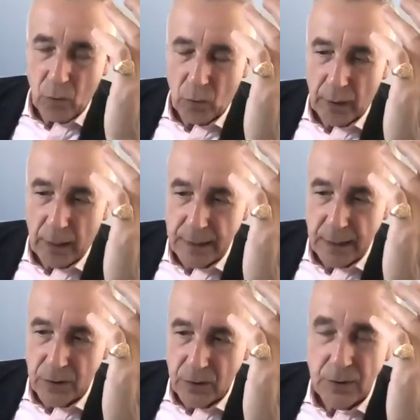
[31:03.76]

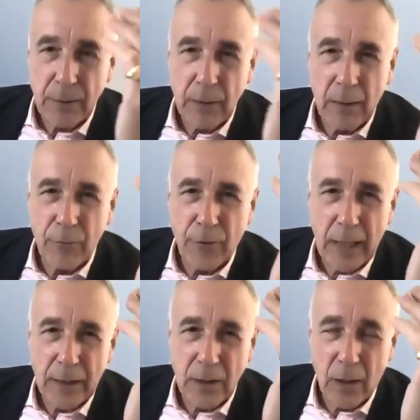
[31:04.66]
organizations. In
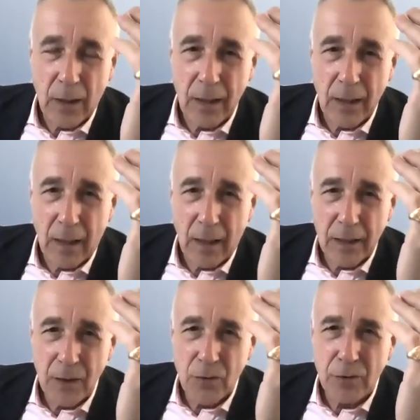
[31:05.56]
fact, I
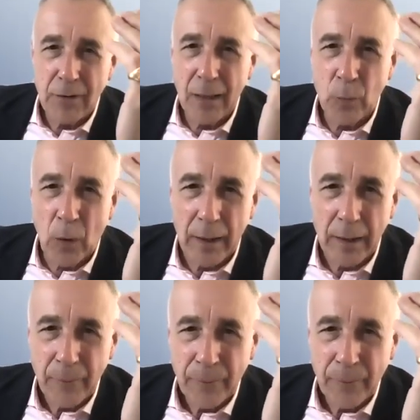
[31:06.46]
used to run one.